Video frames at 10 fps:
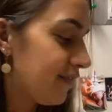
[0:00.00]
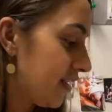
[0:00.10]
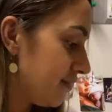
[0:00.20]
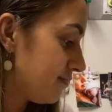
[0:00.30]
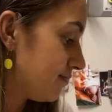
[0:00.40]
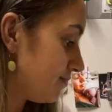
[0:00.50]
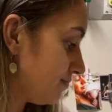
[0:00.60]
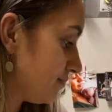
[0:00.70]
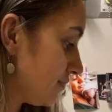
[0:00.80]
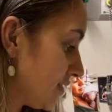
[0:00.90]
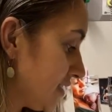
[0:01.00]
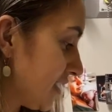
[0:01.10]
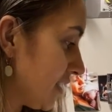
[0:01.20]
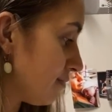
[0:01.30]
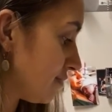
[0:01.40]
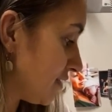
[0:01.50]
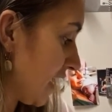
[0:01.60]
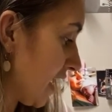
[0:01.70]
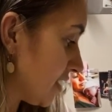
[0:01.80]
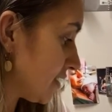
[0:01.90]
and see them
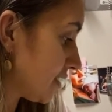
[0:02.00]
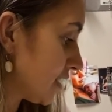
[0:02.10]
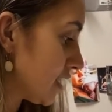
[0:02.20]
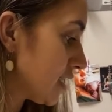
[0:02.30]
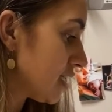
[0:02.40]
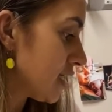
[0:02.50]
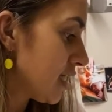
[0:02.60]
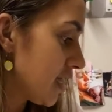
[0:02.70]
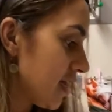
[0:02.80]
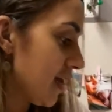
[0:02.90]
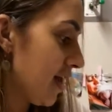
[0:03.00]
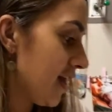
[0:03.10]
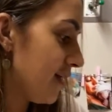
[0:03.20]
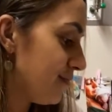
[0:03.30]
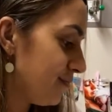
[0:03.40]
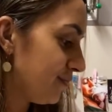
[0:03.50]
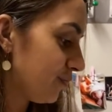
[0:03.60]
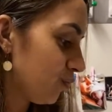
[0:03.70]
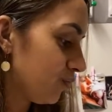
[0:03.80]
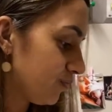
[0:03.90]
dance. Um,
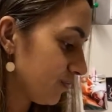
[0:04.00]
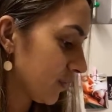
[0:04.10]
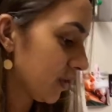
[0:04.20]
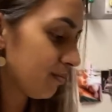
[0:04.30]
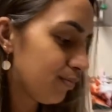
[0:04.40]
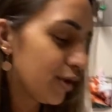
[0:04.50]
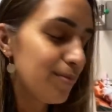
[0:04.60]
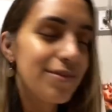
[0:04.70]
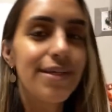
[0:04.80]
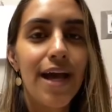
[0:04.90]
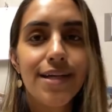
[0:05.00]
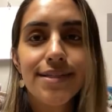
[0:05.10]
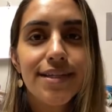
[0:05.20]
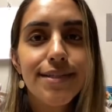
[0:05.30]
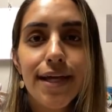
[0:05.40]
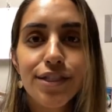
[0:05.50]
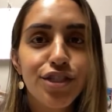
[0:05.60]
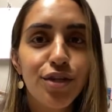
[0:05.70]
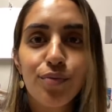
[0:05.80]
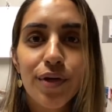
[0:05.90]
purpose, guys,
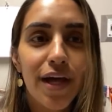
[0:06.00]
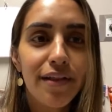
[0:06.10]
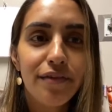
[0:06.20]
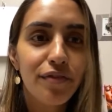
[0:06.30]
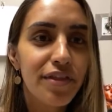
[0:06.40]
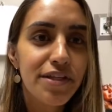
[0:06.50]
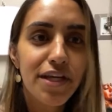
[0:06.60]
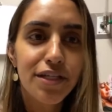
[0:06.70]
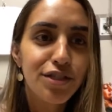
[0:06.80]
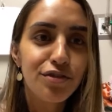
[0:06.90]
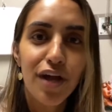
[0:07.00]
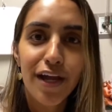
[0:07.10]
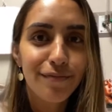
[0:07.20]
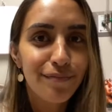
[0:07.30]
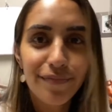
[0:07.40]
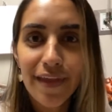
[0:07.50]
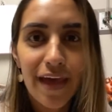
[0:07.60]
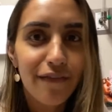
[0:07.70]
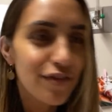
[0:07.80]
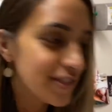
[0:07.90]
intention. We gotta live with intention, right?
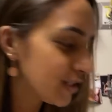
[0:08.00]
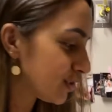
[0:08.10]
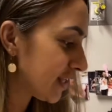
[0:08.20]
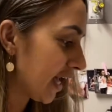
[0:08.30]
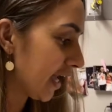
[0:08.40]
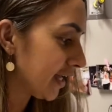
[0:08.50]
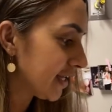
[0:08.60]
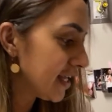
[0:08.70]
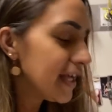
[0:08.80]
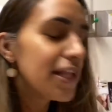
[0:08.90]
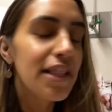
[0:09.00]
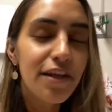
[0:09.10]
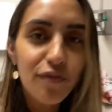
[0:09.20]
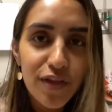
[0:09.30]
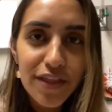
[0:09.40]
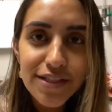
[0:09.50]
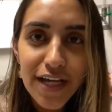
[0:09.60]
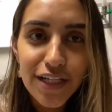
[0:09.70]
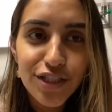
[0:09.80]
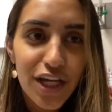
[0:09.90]
Every single day, live with
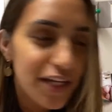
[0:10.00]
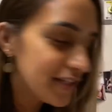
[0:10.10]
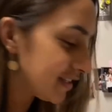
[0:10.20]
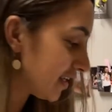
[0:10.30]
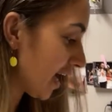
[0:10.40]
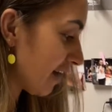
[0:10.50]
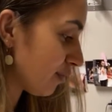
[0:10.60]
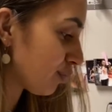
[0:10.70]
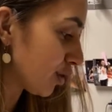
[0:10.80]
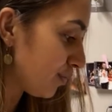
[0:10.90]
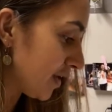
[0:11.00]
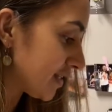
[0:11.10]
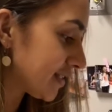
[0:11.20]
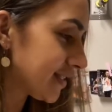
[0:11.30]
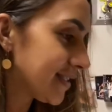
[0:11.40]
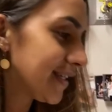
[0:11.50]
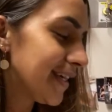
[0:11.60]
intention, have a purpose.